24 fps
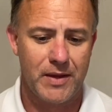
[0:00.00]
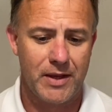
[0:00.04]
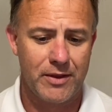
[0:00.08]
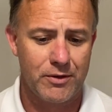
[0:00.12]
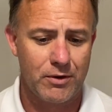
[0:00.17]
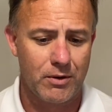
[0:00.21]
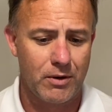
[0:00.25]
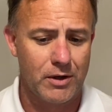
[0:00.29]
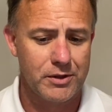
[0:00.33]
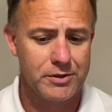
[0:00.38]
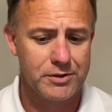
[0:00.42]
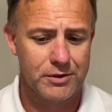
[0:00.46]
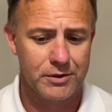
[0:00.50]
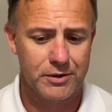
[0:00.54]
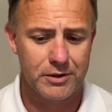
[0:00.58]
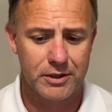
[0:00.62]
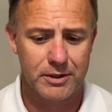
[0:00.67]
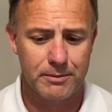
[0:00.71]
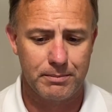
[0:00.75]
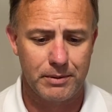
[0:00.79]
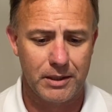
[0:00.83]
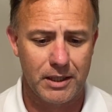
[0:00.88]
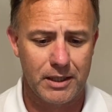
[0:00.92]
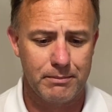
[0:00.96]
And they're also going
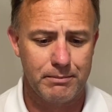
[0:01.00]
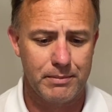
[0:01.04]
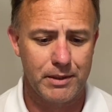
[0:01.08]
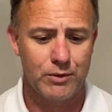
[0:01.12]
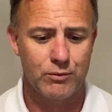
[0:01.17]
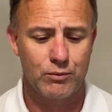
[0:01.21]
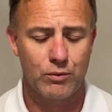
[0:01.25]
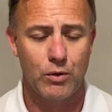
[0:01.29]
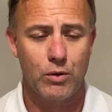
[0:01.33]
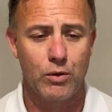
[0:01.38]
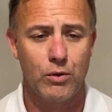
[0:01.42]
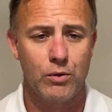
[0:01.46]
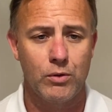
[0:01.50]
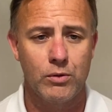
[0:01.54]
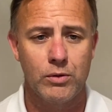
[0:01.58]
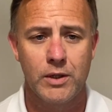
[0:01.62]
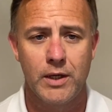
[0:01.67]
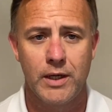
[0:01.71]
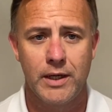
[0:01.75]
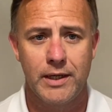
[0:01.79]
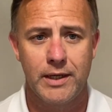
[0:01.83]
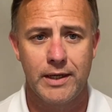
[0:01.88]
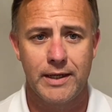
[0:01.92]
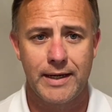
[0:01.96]
to play a big role
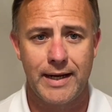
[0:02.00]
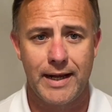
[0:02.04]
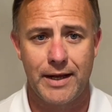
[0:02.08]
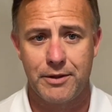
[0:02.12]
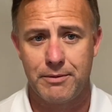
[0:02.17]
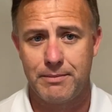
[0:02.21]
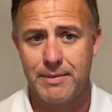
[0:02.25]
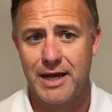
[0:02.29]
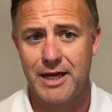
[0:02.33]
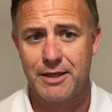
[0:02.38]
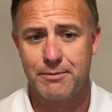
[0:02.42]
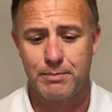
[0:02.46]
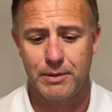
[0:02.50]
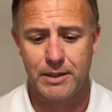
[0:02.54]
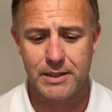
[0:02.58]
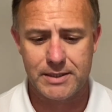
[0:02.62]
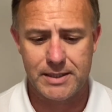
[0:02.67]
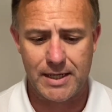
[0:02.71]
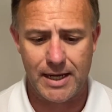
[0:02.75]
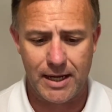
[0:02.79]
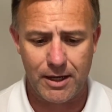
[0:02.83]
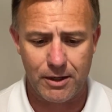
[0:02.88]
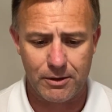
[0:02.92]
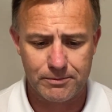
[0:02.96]
in how the math plays
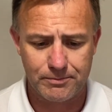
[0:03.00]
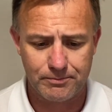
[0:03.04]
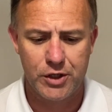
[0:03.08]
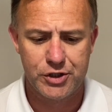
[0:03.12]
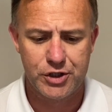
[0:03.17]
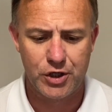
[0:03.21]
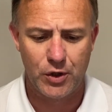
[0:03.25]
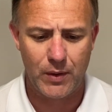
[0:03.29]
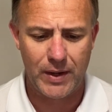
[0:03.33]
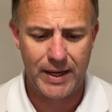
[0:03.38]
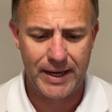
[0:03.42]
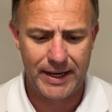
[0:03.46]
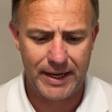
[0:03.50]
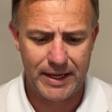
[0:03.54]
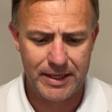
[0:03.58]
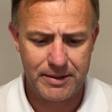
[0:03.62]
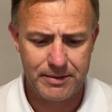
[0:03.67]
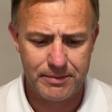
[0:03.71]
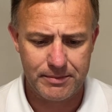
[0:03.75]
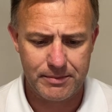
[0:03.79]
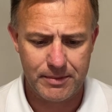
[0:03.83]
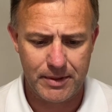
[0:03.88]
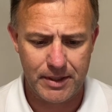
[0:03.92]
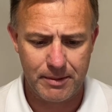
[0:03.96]
out. So at
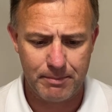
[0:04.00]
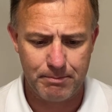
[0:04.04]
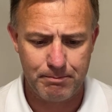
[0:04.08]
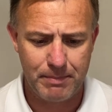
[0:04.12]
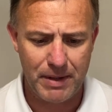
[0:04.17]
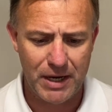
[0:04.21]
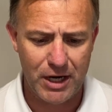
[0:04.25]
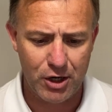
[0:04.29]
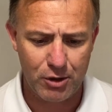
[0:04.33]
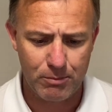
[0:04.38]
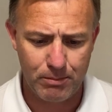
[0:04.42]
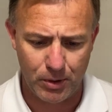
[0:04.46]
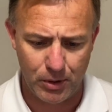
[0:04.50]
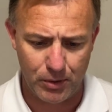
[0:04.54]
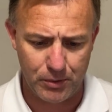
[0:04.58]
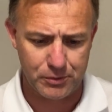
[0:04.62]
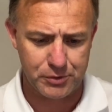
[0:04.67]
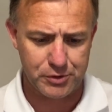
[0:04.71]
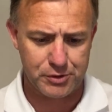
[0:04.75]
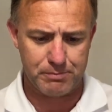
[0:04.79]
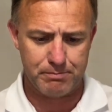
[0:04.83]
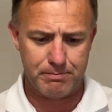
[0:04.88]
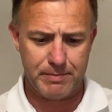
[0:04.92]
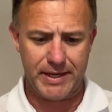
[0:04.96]
a bare
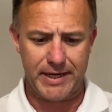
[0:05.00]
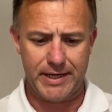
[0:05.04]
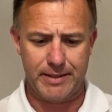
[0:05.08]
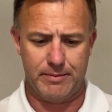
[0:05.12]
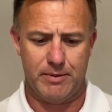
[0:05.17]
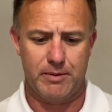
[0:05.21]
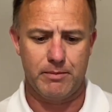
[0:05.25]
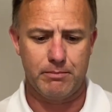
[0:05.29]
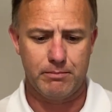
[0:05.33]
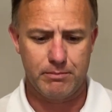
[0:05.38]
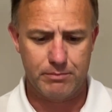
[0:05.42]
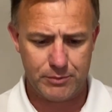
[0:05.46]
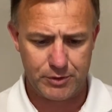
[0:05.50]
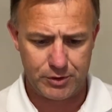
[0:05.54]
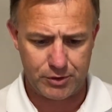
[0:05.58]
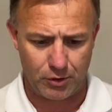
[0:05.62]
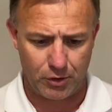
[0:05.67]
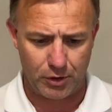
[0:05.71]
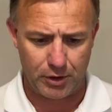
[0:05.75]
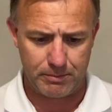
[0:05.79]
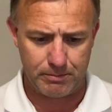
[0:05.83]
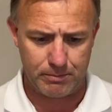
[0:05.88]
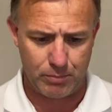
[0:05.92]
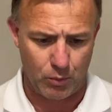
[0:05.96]
bones minimum
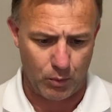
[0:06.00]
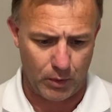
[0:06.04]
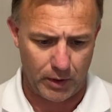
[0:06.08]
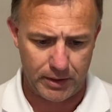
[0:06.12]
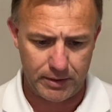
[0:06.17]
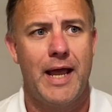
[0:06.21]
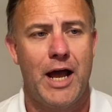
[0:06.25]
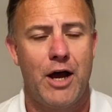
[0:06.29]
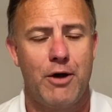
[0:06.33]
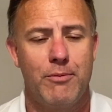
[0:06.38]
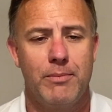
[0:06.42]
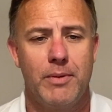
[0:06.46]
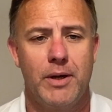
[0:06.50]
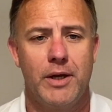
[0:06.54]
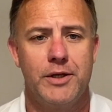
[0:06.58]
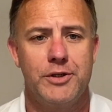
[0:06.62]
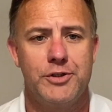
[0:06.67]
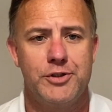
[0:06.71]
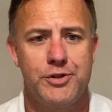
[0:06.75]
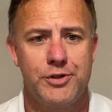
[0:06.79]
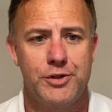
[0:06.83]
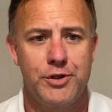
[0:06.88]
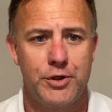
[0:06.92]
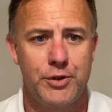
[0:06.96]
starting point, how
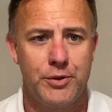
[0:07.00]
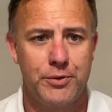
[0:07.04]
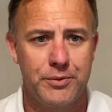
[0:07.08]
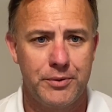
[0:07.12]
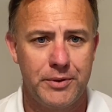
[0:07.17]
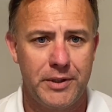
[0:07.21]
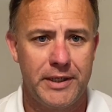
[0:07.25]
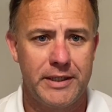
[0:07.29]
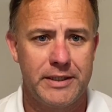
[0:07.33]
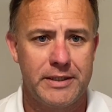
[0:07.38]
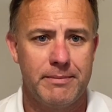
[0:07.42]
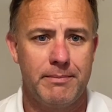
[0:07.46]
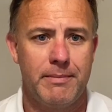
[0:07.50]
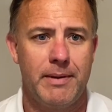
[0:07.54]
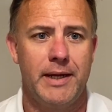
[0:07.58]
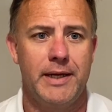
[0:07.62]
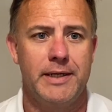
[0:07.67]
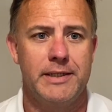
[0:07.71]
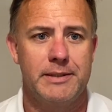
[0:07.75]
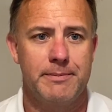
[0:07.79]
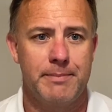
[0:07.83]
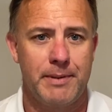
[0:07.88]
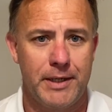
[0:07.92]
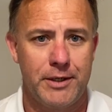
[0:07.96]
much do you need to
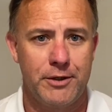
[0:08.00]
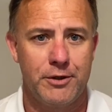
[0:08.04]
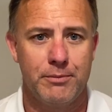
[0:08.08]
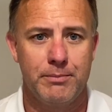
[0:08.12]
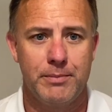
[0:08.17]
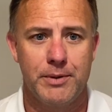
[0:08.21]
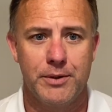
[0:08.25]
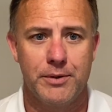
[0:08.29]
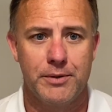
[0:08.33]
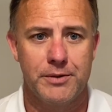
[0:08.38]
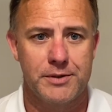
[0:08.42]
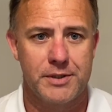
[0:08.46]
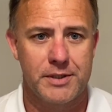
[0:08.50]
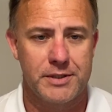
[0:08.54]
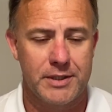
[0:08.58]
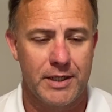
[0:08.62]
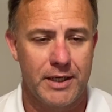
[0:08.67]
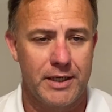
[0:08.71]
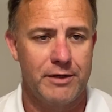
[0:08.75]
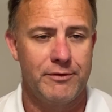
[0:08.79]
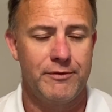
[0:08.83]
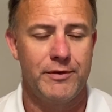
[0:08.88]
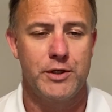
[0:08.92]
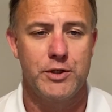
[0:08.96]
make to pay your bills as an
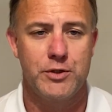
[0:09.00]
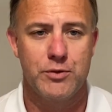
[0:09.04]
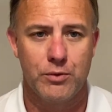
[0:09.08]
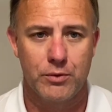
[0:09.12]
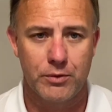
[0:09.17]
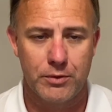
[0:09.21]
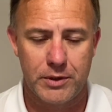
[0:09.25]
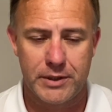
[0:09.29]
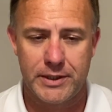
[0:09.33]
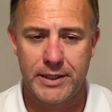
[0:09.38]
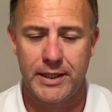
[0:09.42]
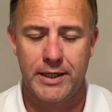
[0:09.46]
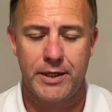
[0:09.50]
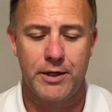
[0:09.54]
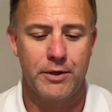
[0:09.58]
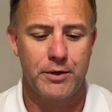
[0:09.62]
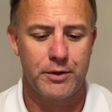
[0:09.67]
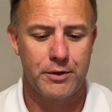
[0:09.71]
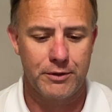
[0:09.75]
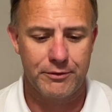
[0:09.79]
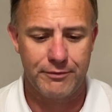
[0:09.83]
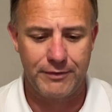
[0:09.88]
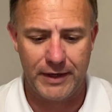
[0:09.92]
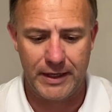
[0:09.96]
individual or to take care of
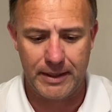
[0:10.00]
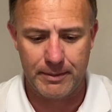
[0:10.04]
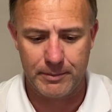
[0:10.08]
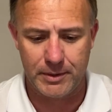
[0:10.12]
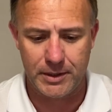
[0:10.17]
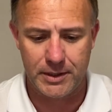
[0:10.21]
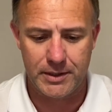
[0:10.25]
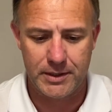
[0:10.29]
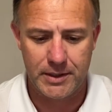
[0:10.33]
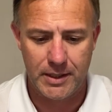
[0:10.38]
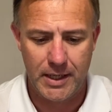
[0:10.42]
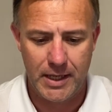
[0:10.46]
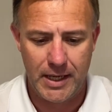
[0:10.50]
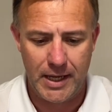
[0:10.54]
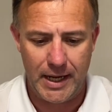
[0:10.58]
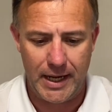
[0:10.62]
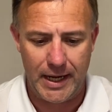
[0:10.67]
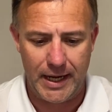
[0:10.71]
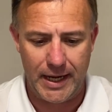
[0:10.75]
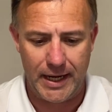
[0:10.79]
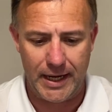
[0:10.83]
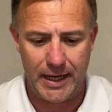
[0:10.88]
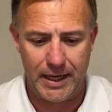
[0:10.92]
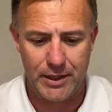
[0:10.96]
your family?
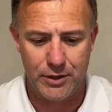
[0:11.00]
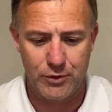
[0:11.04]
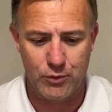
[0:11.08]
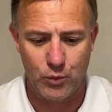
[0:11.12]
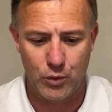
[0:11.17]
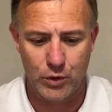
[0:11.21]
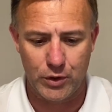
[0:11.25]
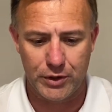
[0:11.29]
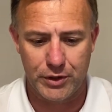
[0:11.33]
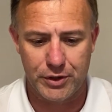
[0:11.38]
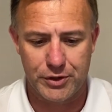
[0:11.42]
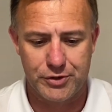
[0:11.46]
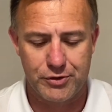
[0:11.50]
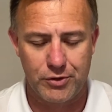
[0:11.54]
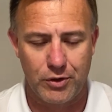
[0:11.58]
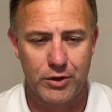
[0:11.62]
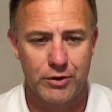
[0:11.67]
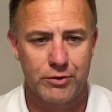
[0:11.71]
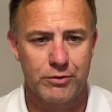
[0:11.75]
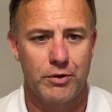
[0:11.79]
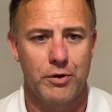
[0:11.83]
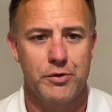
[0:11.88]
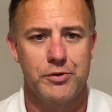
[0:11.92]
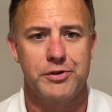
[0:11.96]
And we're going to
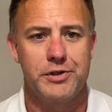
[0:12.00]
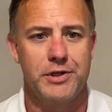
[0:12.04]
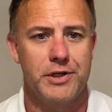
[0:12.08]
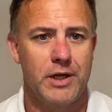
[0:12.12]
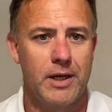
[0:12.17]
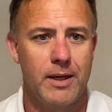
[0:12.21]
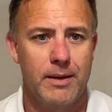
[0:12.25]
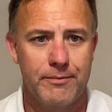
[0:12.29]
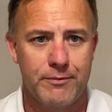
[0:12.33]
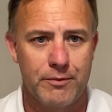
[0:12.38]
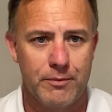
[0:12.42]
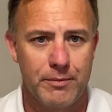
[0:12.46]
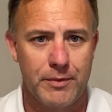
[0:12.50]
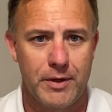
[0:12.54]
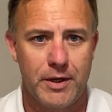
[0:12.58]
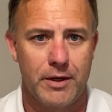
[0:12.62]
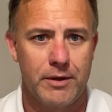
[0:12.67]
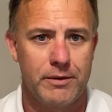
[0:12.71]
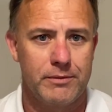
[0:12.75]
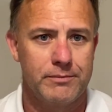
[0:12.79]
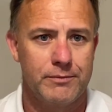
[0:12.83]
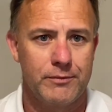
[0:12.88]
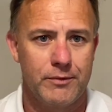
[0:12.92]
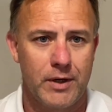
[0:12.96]
start grossing up from
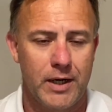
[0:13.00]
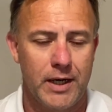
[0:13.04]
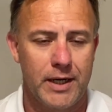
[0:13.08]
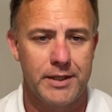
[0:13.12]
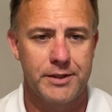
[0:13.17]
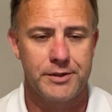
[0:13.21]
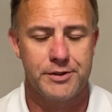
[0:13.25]
there, right?